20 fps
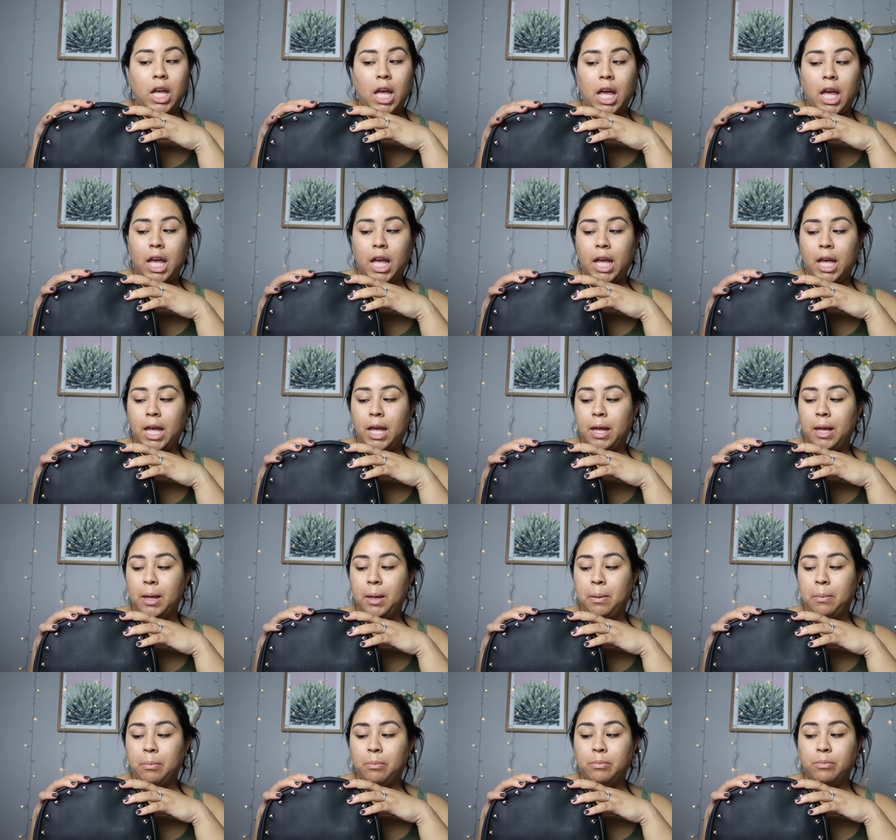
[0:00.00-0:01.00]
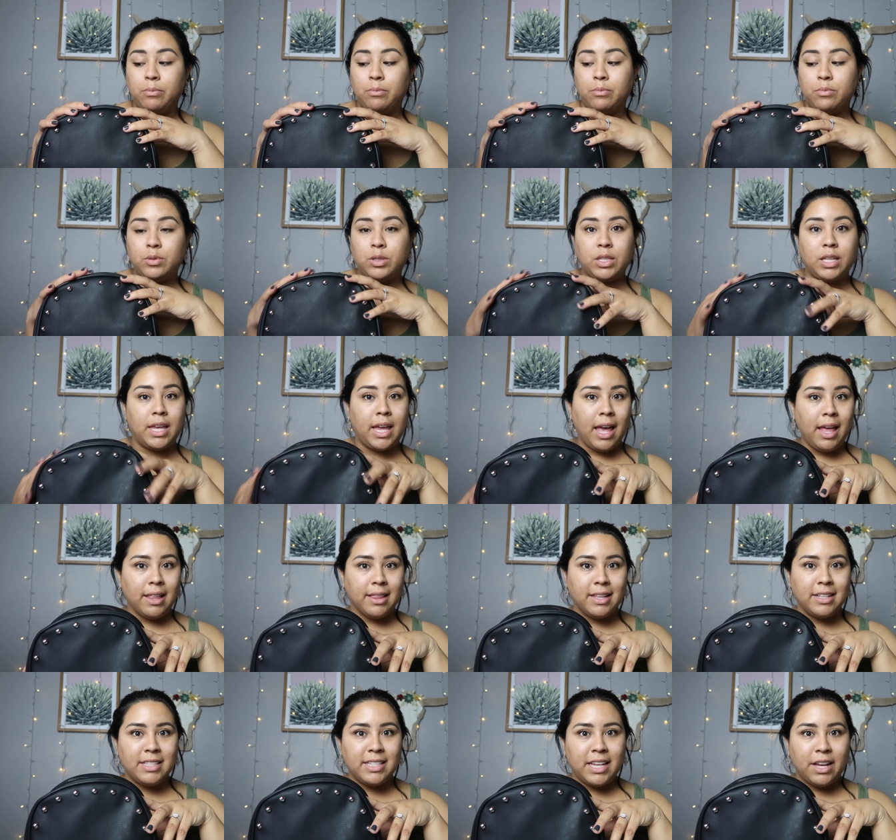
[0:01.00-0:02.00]
So yeah,
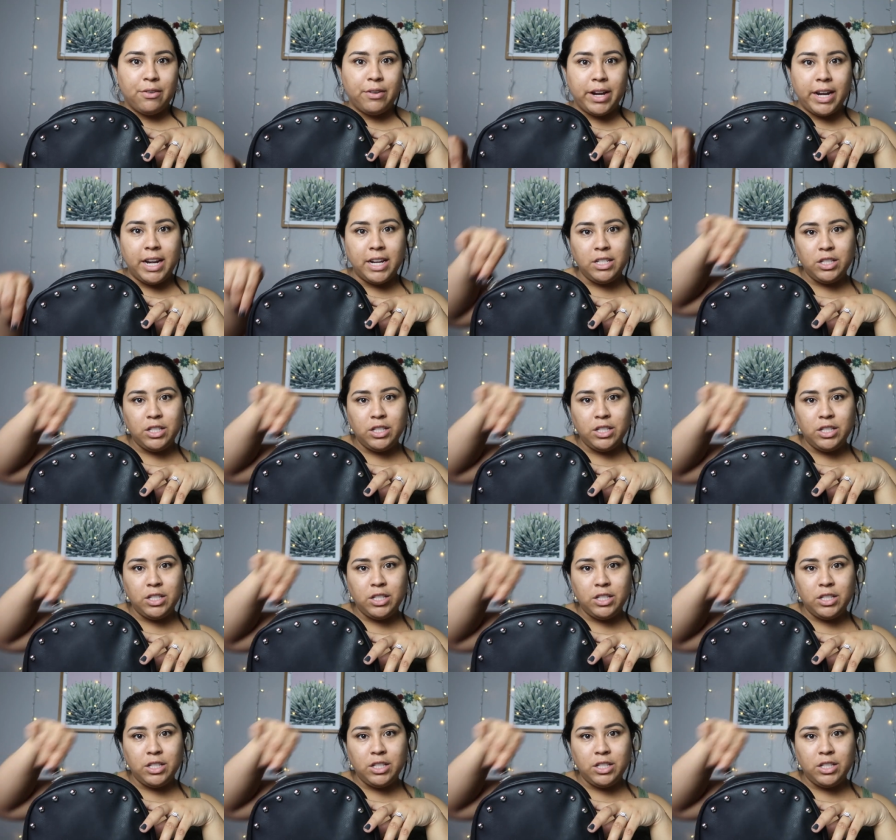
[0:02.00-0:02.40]
let's go right